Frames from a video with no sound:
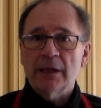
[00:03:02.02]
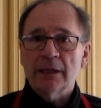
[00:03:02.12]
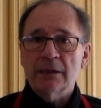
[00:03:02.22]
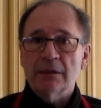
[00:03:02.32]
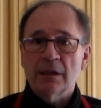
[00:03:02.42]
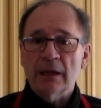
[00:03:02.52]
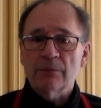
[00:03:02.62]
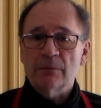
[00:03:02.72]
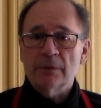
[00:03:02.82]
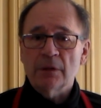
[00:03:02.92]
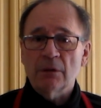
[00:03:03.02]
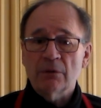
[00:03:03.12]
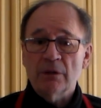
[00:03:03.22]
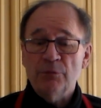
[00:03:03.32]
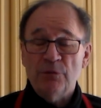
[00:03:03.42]
And
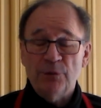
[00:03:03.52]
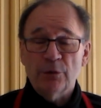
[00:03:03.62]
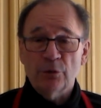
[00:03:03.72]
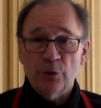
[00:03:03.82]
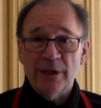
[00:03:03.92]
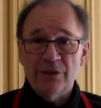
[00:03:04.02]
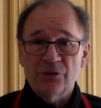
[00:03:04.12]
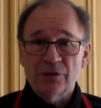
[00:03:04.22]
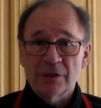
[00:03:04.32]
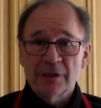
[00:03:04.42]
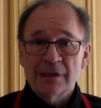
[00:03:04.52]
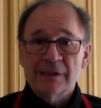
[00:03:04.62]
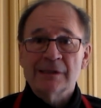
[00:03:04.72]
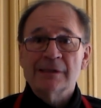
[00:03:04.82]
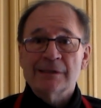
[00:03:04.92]
if you feel grease,
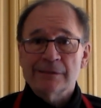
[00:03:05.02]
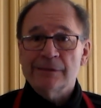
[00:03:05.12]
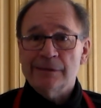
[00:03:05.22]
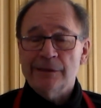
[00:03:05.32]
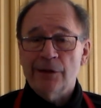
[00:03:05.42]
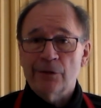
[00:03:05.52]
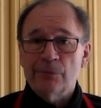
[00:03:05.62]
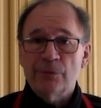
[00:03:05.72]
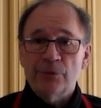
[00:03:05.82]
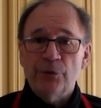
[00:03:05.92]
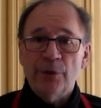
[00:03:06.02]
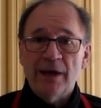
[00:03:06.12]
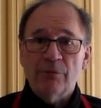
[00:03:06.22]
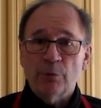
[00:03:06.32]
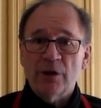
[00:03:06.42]
you
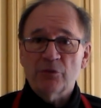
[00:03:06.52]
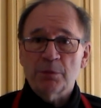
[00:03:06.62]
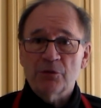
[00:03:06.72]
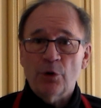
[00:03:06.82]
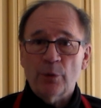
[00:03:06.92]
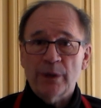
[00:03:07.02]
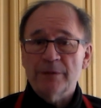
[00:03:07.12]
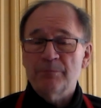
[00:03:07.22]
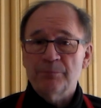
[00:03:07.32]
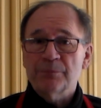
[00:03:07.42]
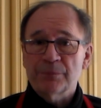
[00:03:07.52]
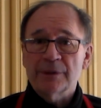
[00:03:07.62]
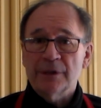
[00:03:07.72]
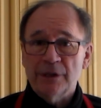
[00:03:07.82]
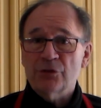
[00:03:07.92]
have a respiratory
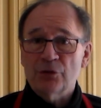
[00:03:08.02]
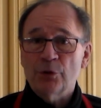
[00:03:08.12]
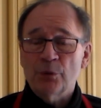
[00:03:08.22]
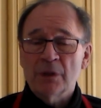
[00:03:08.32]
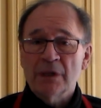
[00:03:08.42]
issue.